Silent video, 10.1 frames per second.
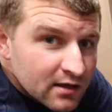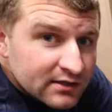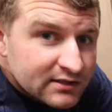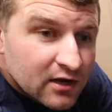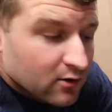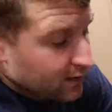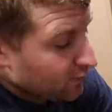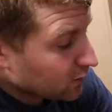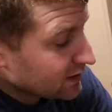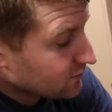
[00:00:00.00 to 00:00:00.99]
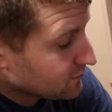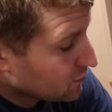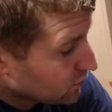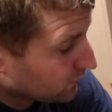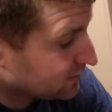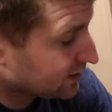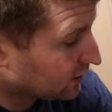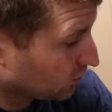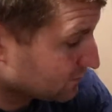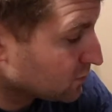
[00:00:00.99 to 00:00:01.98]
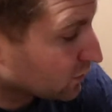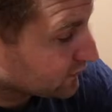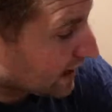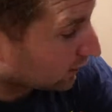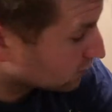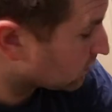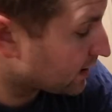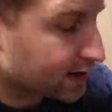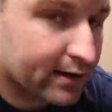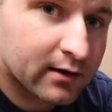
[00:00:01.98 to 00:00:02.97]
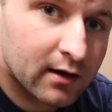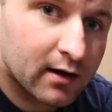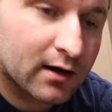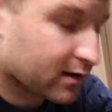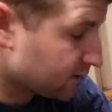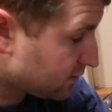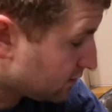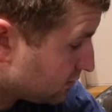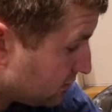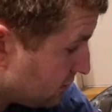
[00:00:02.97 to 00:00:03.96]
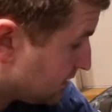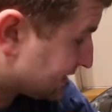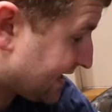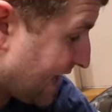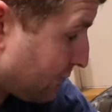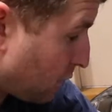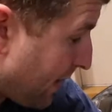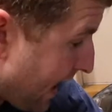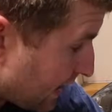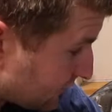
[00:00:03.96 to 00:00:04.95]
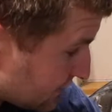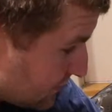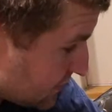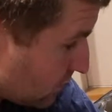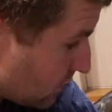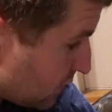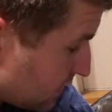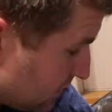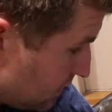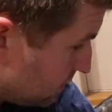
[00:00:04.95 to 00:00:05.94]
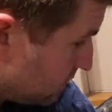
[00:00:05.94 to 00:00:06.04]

So I've already removed or moved out of the way this cable pack of some sort, the